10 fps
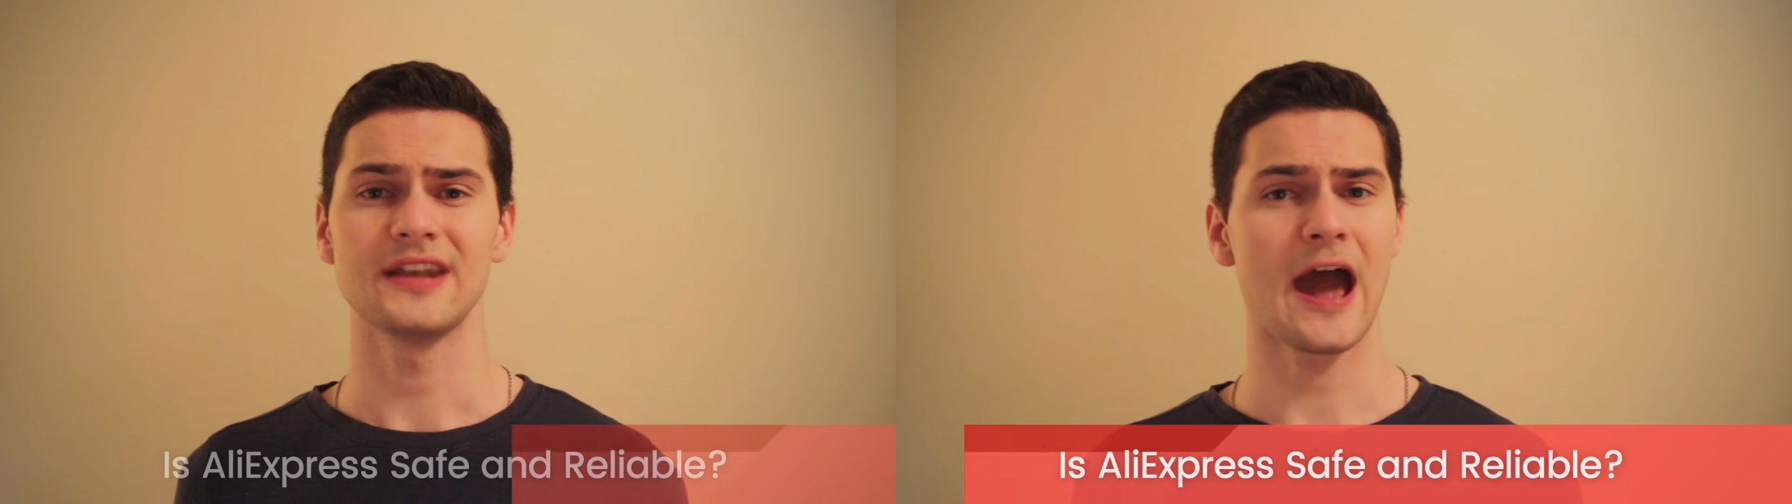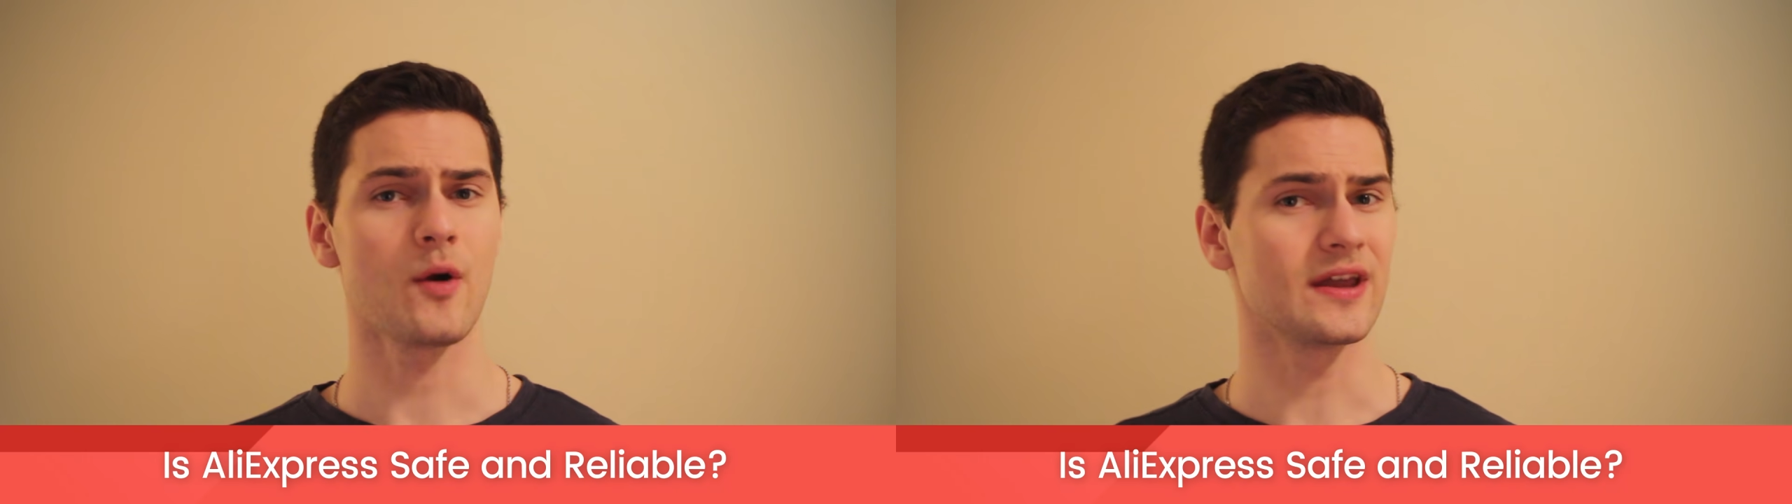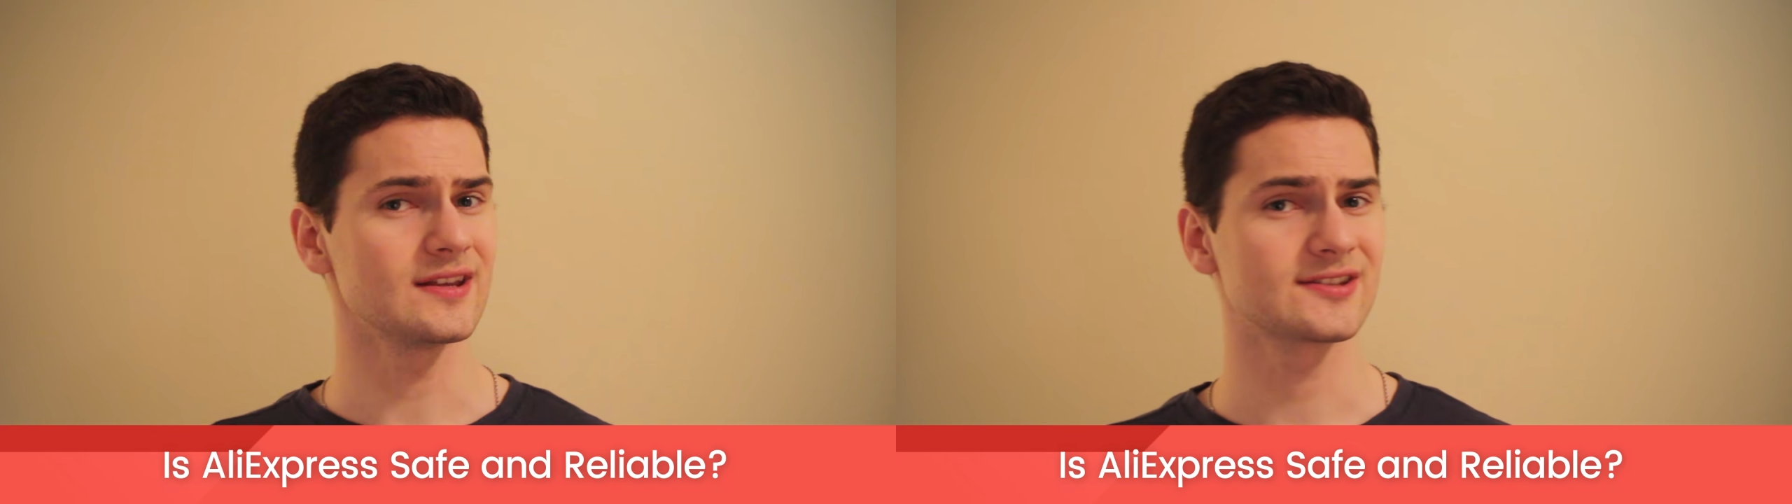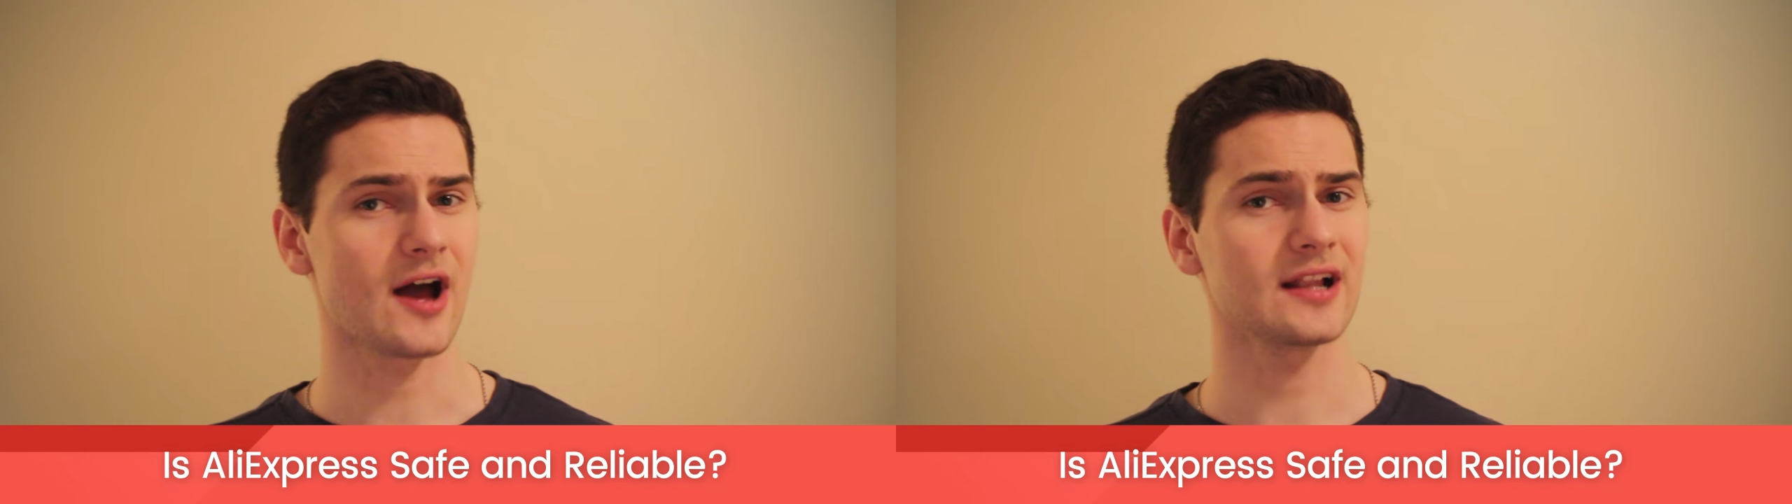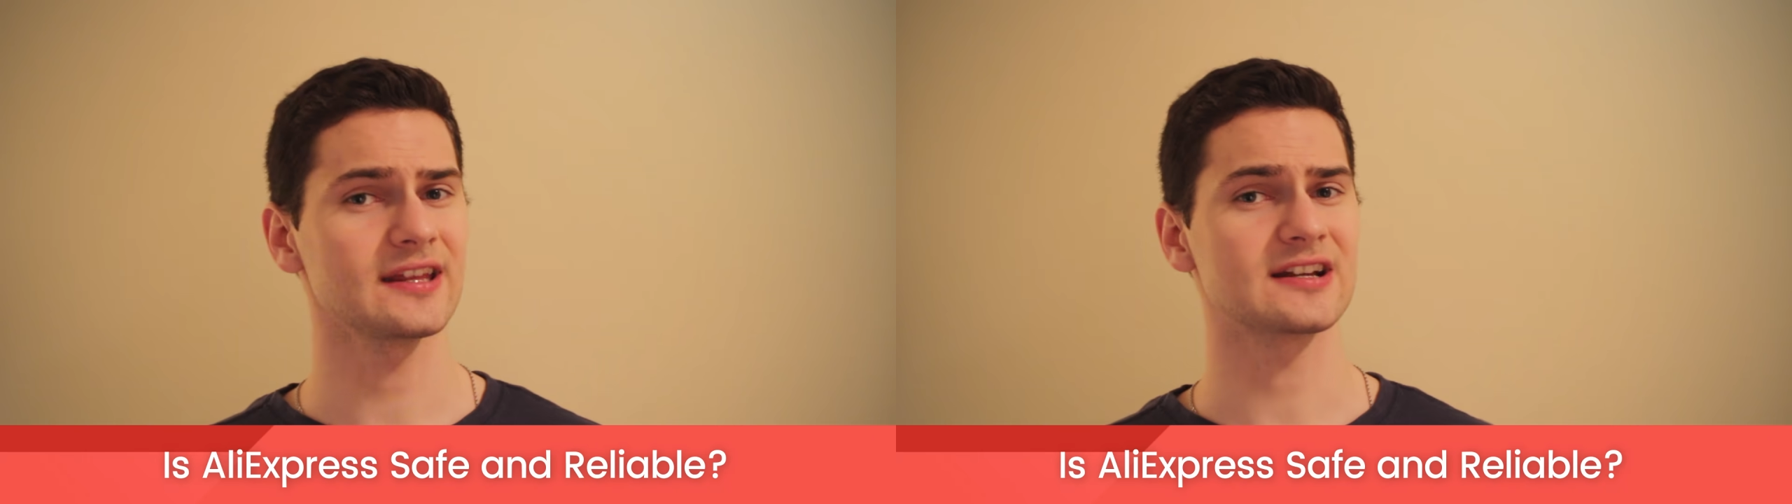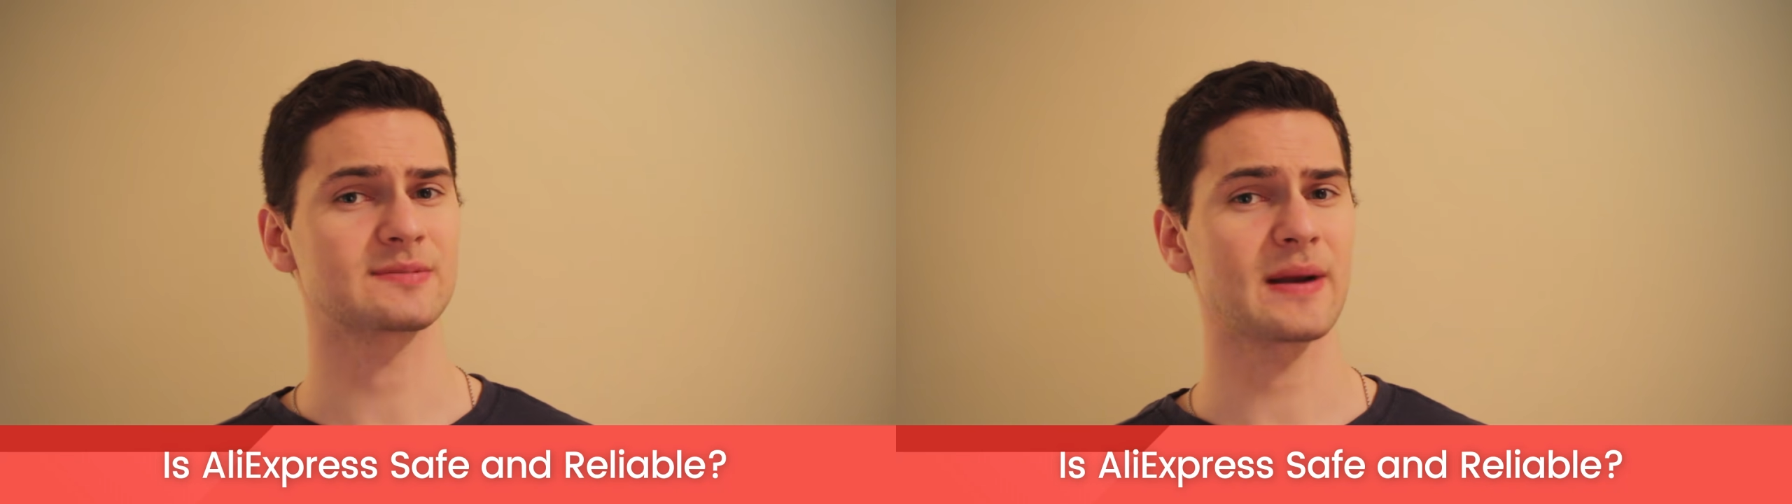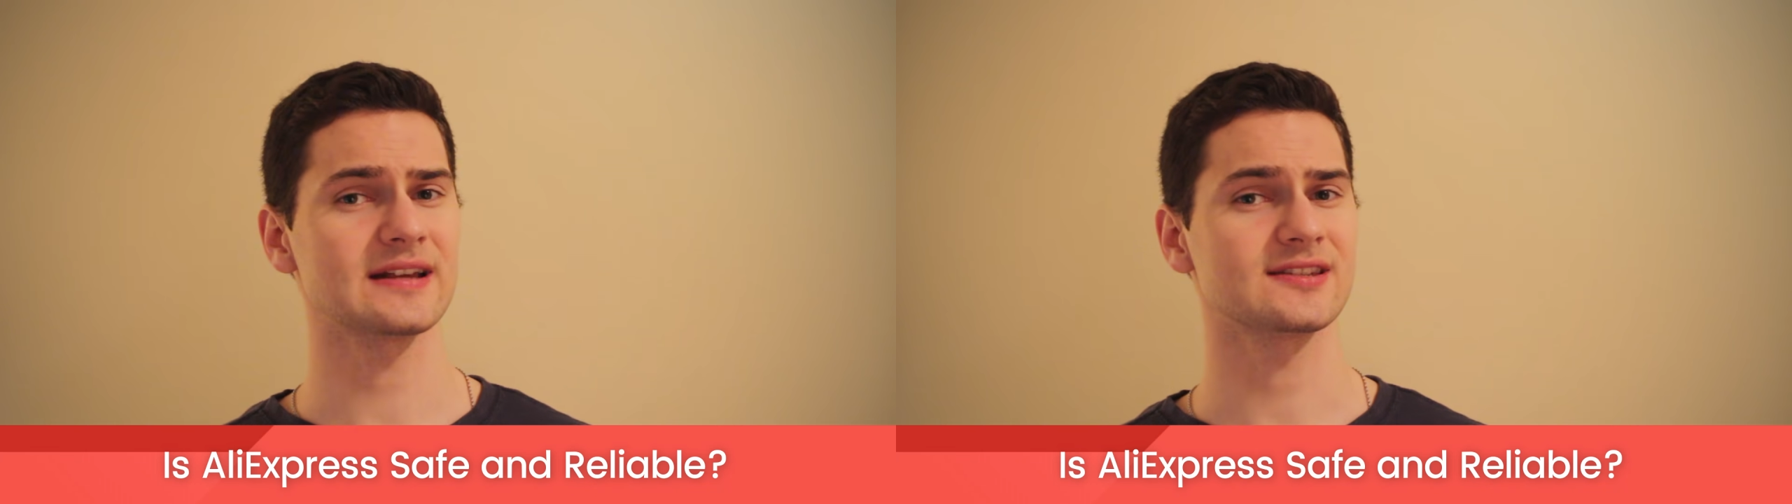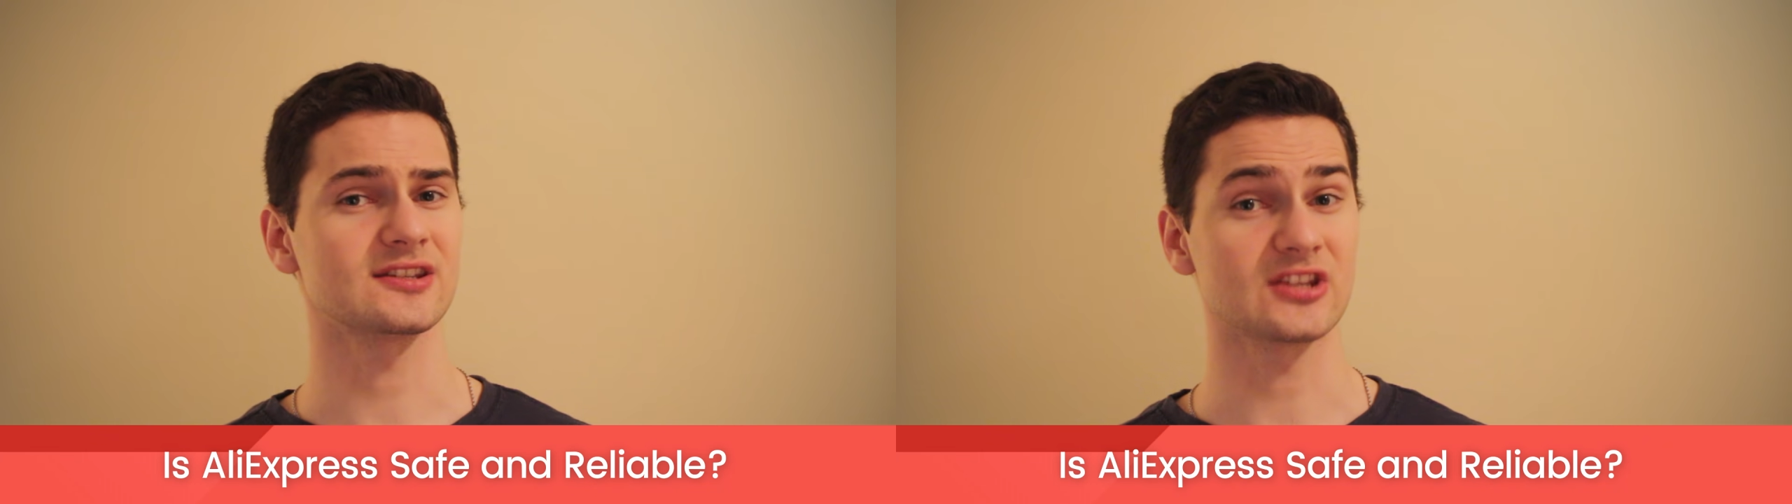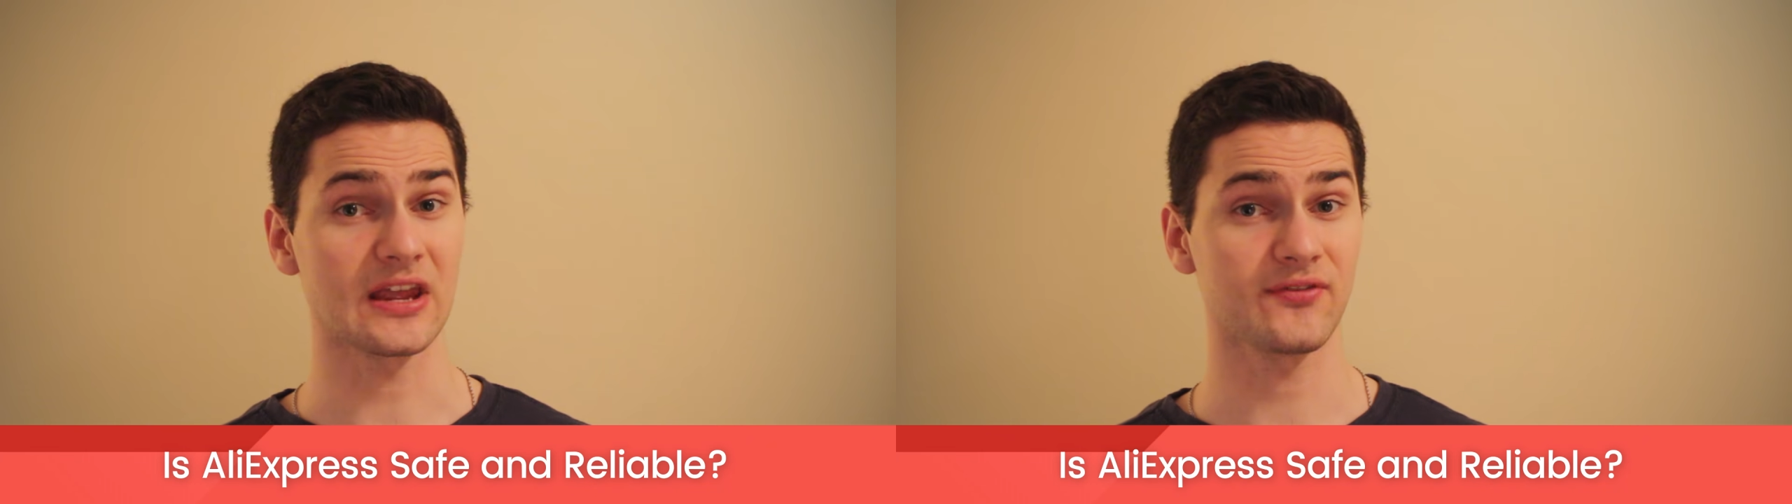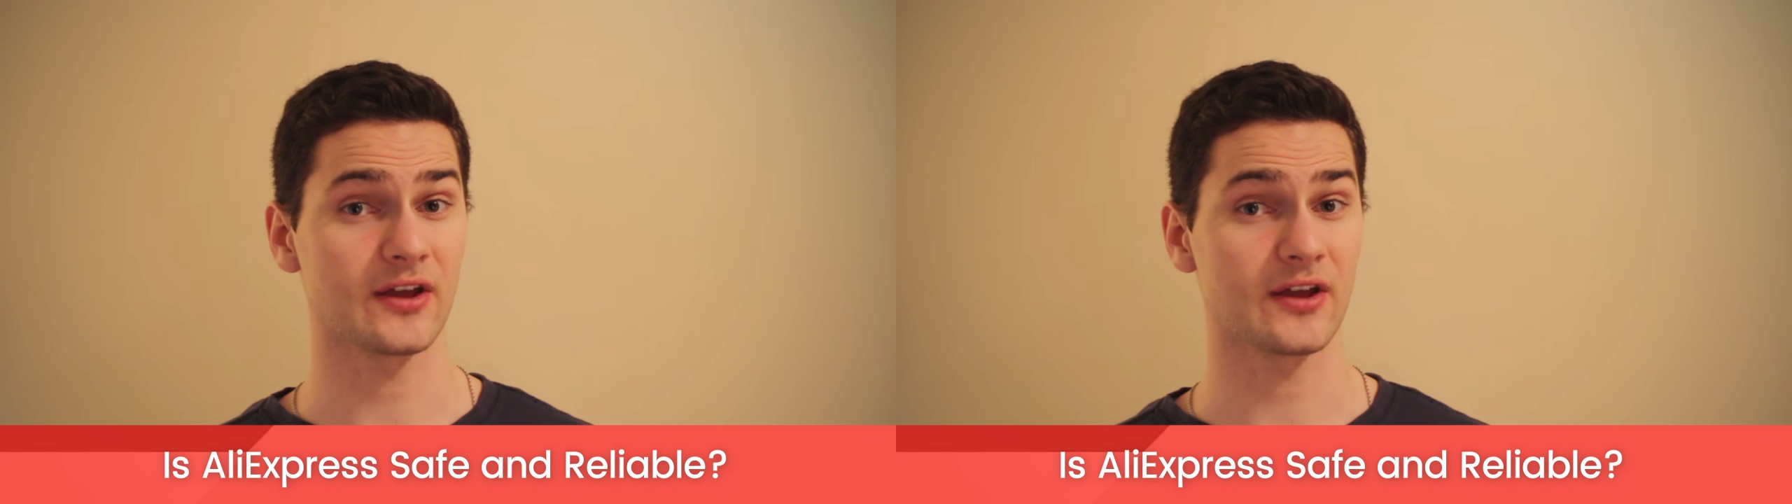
Now, is AliExpress safe